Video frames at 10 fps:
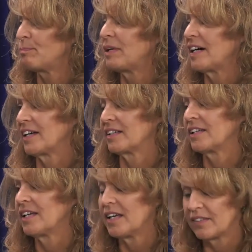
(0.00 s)
but
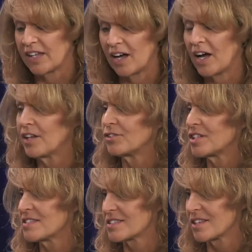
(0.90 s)
the
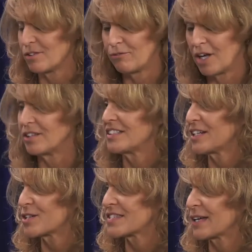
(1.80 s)
hundreds of
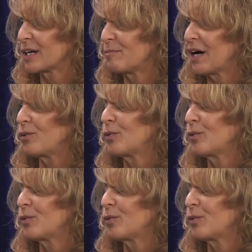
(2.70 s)
volunteers that come out.